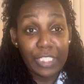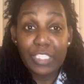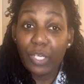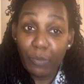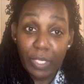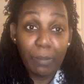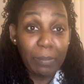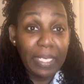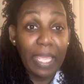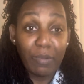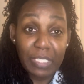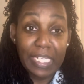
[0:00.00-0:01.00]
So it could be
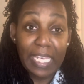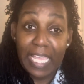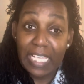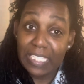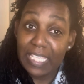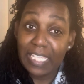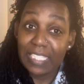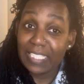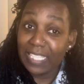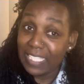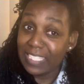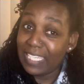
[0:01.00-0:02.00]
down to the last us.
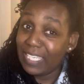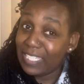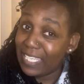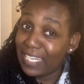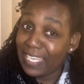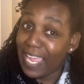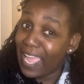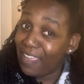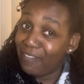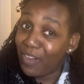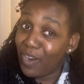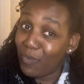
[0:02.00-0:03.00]
Is it a Dylan
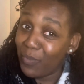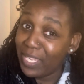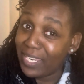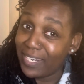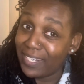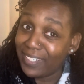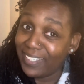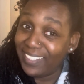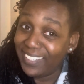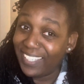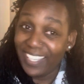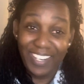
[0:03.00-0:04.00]
Ivar win?
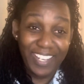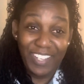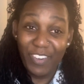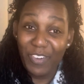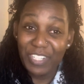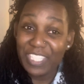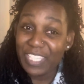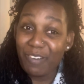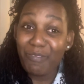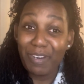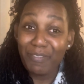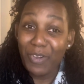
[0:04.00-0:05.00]
And he going to just
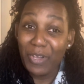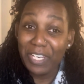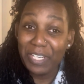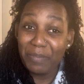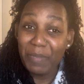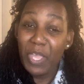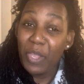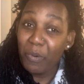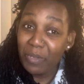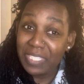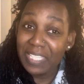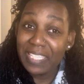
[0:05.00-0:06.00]
get rid of all of them?
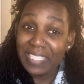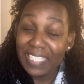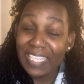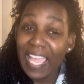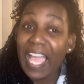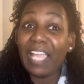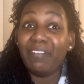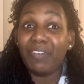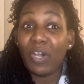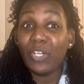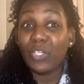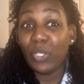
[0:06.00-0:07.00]
Or was it a Dylan
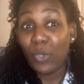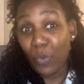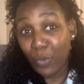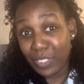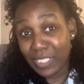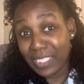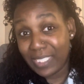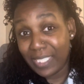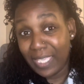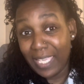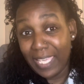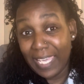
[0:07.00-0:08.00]
Ivar Dolores
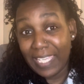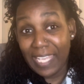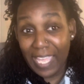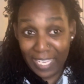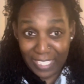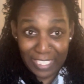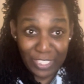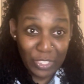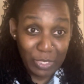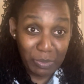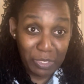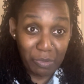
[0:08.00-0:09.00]
alliance that
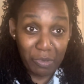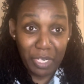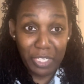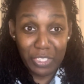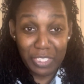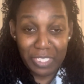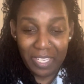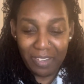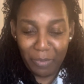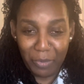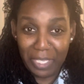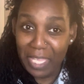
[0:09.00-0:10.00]
just was created just now
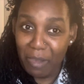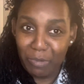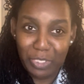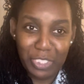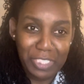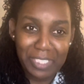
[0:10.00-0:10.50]
on the couch?